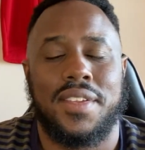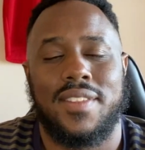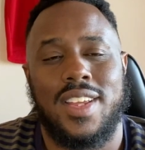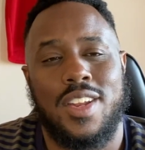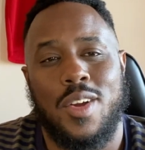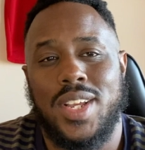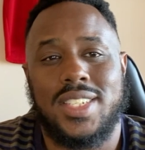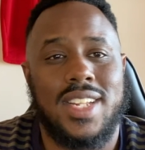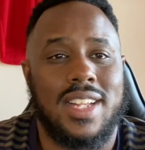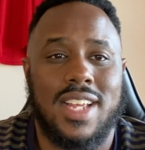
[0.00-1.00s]

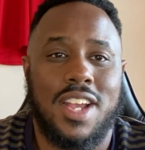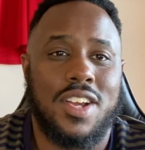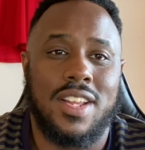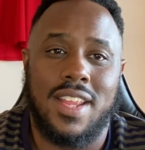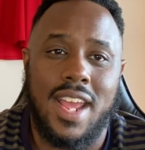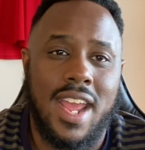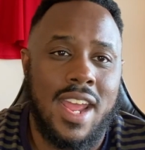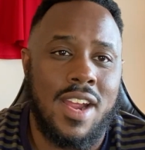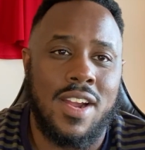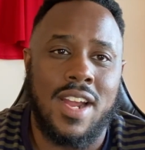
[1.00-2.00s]
He's not that good in the
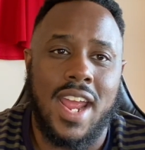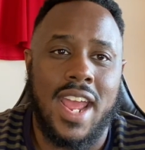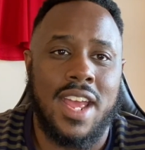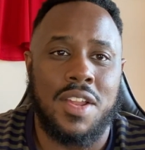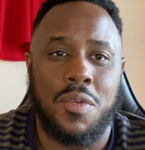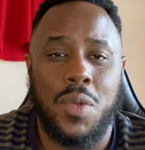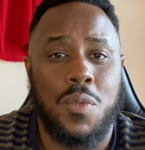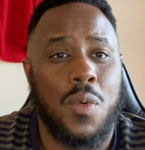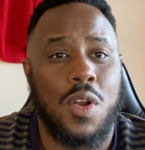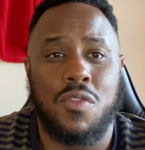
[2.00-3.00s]
air, and we
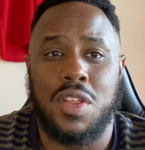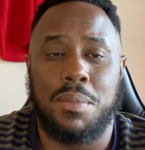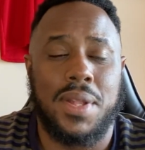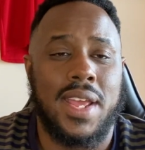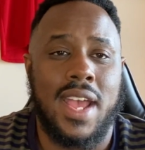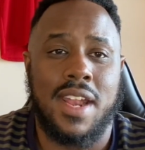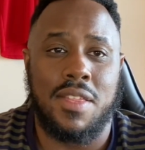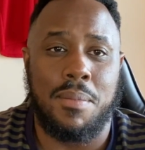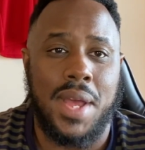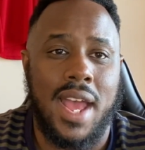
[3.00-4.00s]
weren't really playing out of
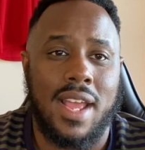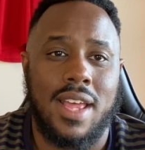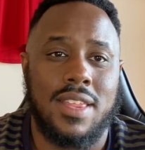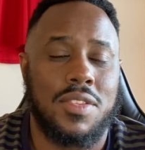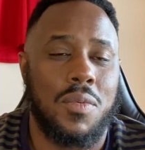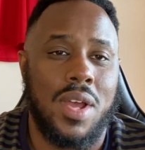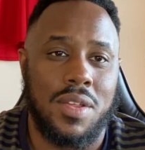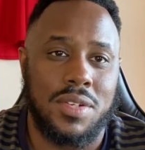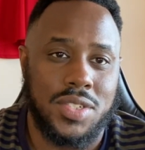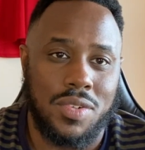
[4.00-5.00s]
the back. I think the
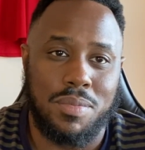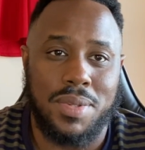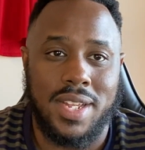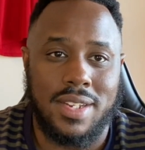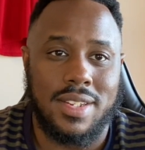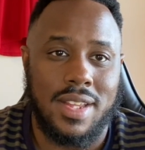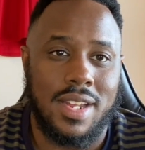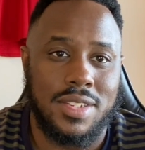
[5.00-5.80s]
weather sort of played into that